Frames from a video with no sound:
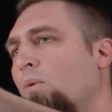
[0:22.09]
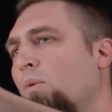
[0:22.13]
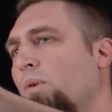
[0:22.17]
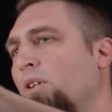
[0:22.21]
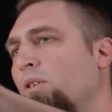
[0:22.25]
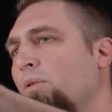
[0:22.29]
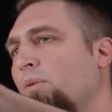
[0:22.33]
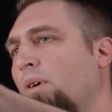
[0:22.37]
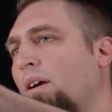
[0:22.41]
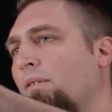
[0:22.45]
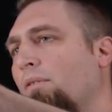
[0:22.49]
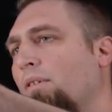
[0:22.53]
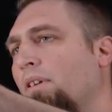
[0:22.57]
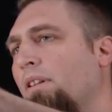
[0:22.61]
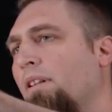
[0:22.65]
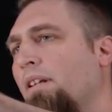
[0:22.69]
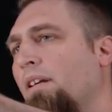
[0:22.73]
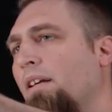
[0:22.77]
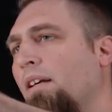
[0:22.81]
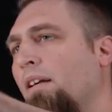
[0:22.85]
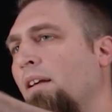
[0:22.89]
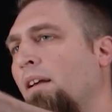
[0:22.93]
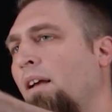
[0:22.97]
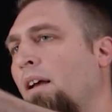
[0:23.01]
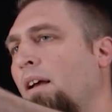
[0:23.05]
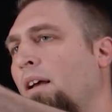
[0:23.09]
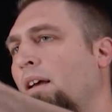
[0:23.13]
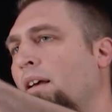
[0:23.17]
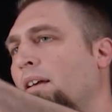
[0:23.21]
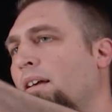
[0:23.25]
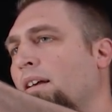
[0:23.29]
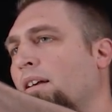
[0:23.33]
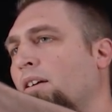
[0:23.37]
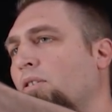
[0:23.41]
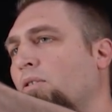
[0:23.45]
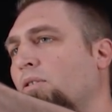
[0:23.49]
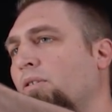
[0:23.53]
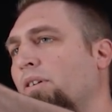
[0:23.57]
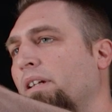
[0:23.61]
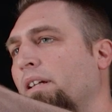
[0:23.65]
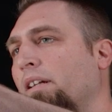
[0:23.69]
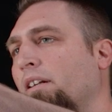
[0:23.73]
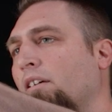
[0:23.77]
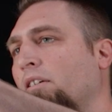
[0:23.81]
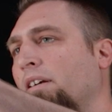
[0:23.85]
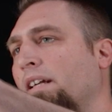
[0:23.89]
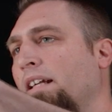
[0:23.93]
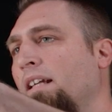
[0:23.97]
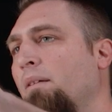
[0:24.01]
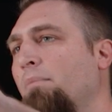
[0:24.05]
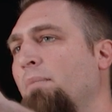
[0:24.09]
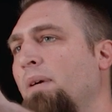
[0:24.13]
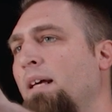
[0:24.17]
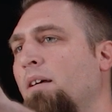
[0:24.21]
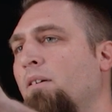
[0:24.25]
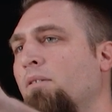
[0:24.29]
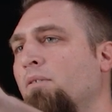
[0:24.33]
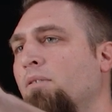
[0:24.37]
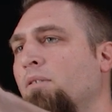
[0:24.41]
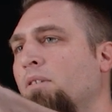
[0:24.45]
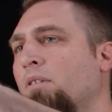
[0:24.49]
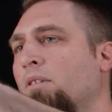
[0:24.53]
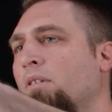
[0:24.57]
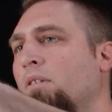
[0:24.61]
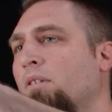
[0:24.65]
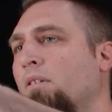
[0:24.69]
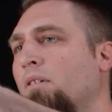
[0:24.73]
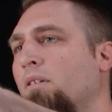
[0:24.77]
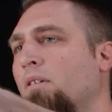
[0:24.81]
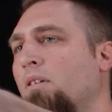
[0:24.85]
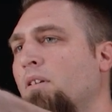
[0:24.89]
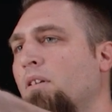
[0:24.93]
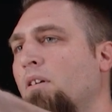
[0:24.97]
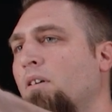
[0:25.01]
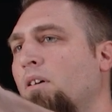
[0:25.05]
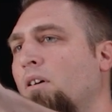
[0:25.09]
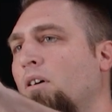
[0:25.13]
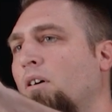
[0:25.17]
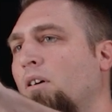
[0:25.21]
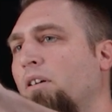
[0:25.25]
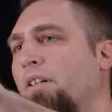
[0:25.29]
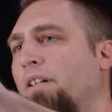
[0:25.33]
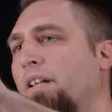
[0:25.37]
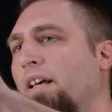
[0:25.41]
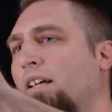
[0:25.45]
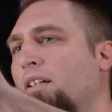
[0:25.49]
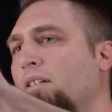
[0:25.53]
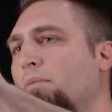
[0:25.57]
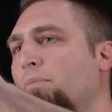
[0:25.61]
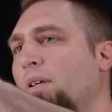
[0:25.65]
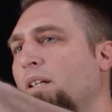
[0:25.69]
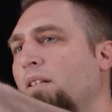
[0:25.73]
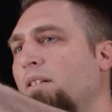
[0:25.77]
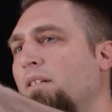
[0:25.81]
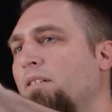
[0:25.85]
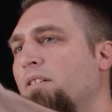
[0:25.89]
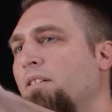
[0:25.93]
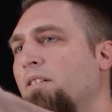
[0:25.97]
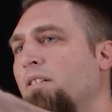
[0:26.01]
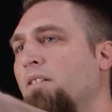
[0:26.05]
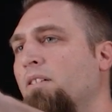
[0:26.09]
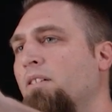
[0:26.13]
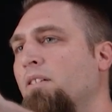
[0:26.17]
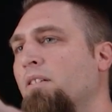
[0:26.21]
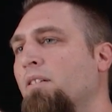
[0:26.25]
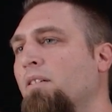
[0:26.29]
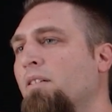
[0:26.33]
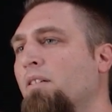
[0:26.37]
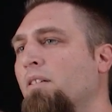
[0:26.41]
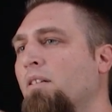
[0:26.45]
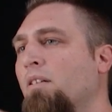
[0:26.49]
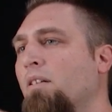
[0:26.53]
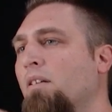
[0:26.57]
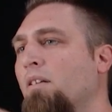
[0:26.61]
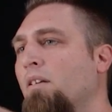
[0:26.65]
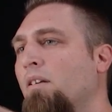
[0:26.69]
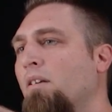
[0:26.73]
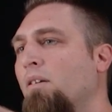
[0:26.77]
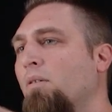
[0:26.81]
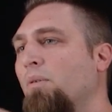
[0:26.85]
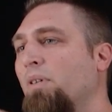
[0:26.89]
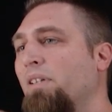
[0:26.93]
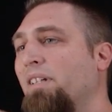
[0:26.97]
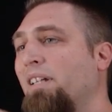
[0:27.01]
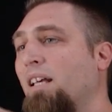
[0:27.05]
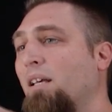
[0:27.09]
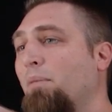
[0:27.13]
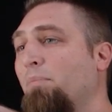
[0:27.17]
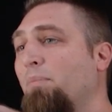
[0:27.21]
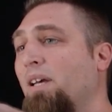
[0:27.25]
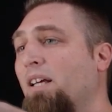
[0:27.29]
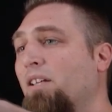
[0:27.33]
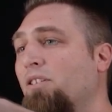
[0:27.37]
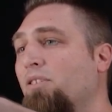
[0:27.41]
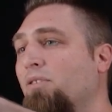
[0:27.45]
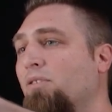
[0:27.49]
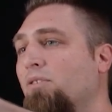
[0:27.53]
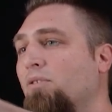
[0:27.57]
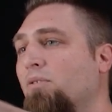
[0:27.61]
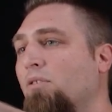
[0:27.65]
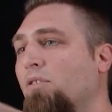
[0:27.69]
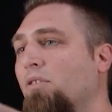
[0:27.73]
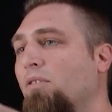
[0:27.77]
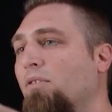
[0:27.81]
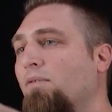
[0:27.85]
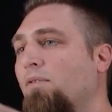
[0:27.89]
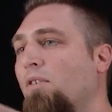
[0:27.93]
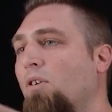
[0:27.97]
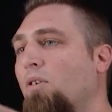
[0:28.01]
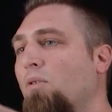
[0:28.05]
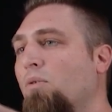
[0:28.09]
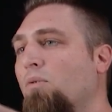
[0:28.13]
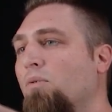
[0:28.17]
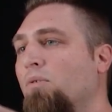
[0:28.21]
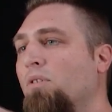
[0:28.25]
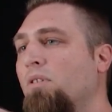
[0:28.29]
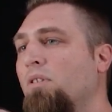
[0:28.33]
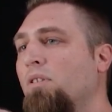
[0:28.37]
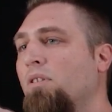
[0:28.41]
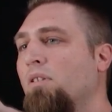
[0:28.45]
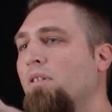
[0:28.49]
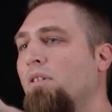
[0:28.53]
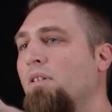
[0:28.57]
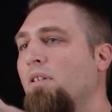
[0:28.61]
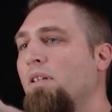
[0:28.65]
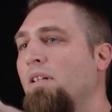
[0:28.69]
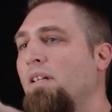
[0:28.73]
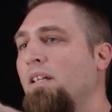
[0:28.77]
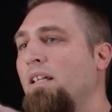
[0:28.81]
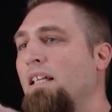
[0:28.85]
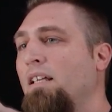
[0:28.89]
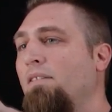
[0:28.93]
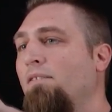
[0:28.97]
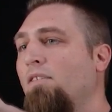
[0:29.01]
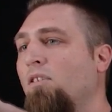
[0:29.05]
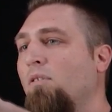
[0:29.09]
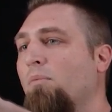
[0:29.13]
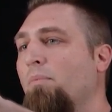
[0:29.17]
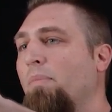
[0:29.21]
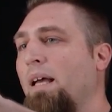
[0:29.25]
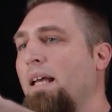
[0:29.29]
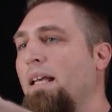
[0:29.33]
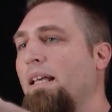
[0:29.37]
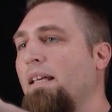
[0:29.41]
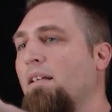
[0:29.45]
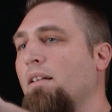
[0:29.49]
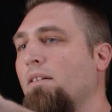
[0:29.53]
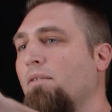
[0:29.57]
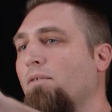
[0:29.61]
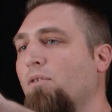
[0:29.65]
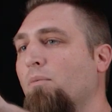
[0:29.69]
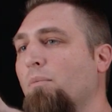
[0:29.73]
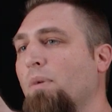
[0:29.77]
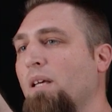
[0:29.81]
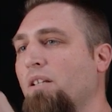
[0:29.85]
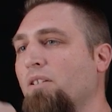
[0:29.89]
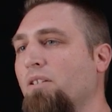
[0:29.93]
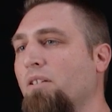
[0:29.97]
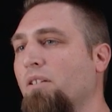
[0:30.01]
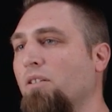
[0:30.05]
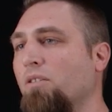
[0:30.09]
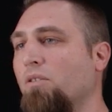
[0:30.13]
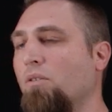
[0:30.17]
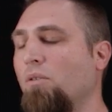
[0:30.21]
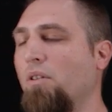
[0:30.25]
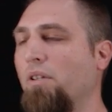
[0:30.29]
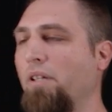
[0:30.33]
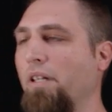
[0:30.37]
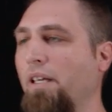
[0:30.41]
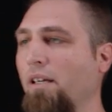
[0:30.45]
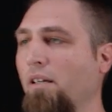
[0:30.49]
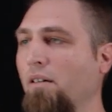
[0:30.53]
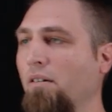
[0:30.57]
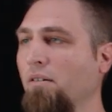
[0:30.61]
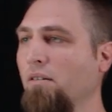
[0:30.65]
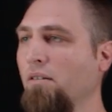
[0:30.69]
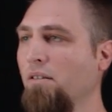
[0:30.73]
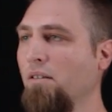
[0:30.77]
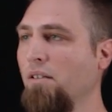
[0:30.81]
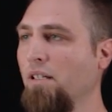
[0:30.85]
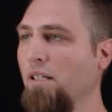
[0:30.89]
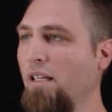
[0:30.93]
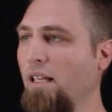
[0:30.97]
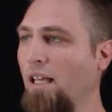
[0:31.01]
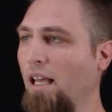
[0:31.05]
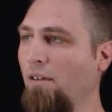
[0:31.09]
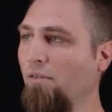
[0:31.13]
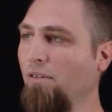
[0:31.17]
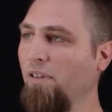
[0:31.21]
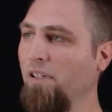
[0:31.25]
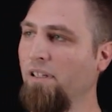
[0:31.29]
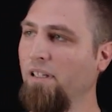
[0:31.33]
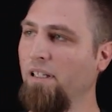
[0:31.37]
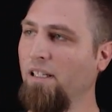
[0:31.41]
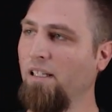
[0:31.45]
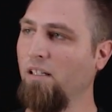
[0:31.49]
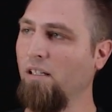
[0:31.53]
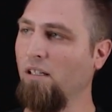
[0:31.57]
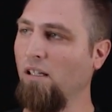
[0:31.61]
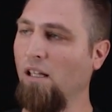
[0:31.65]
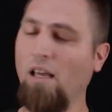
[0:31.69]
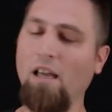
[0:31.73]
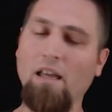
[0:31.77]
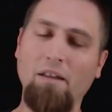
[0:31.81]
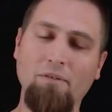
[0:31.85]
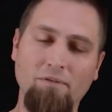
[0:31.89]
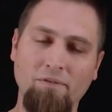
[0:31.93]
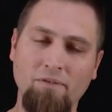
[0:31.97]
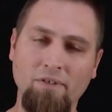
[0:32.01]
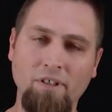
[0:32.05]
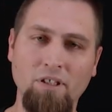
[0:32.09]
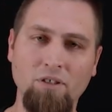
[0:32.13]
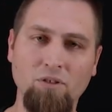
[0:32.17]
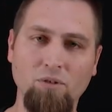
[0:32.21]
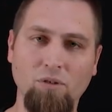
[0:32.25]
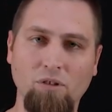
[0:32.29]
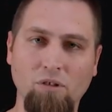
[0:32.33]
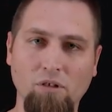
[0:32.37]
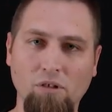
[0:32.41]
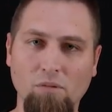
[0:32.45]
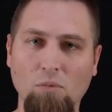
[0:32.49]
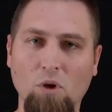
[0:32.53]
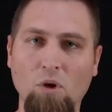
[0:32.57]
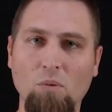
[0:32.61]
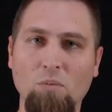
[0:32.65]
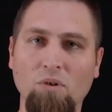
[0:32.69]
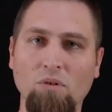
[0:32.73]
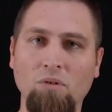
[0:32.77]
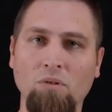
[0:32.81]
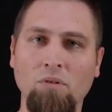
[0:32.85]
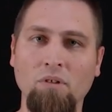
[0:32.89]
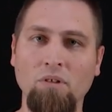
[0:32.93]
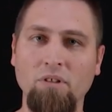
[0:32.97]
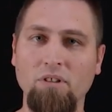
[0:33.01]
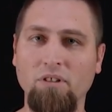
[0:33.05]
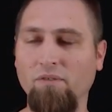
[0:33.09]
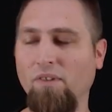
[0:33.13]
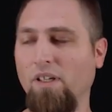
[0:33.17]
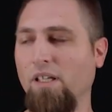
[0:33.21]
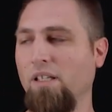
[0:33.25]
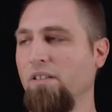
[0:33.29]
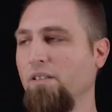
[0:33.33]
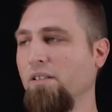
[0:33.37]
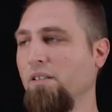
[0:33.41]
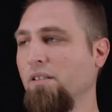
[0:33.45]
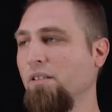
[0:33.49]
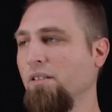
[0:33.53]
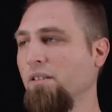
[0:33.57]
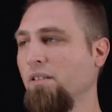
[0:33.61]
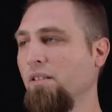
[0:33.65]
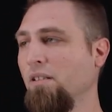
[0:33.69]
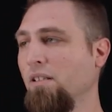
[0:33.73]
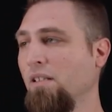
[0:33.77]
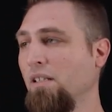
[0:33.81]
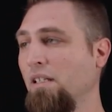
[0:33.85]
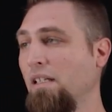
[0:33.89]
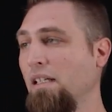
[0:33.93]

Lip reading: We do everything, including our emails, our text messages, we take pictures on our phones, even our banking information is on there. Everything in life is on our mobile devices.